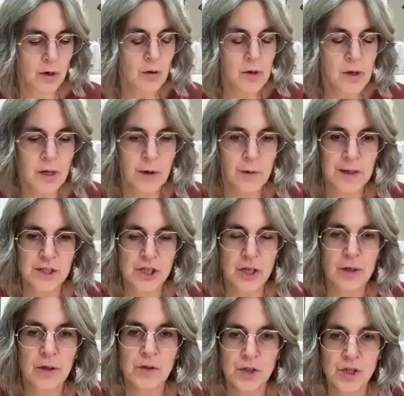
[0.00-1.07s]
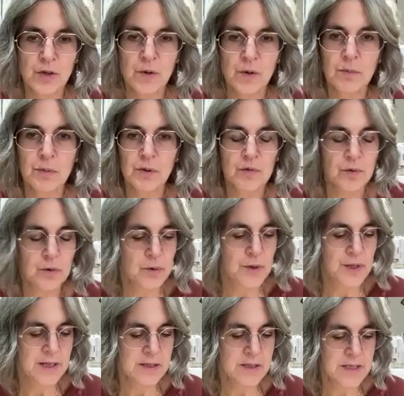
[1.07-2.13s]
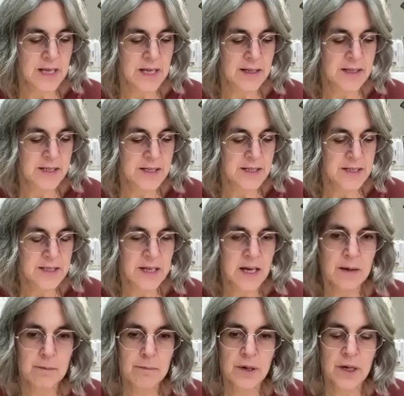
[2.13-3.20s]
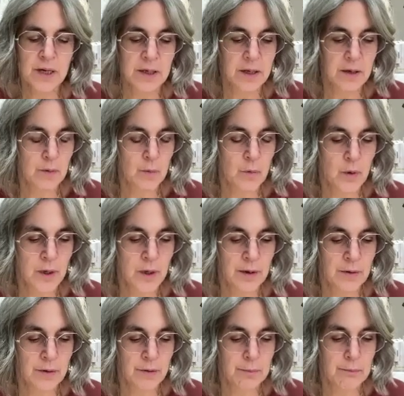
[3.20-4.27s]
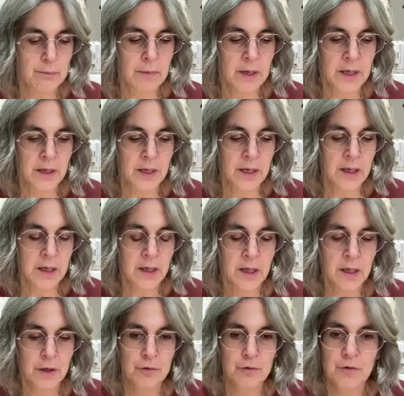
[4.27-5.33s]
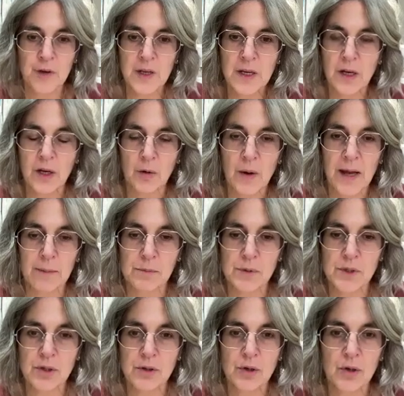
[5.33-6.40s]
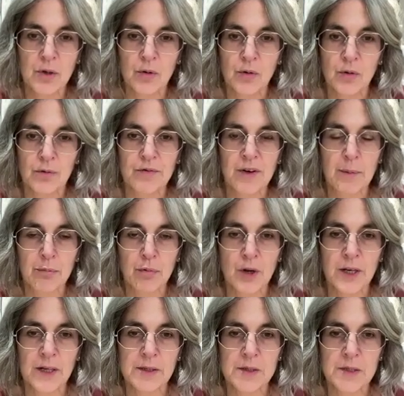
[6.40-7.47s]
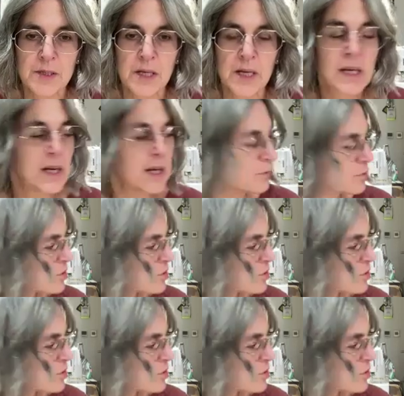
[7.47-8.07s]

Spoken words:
long ago, actually, not too long before this. I did a sampler with my Figo Hampton Court fabrics. I